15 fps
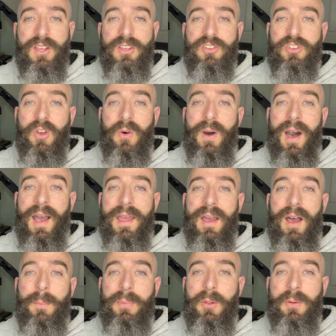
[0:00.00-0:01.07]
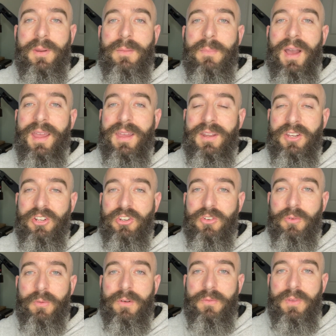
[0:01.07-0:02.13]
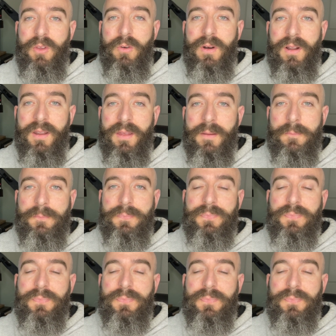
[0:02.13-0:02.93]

So I uploaded my initial review on it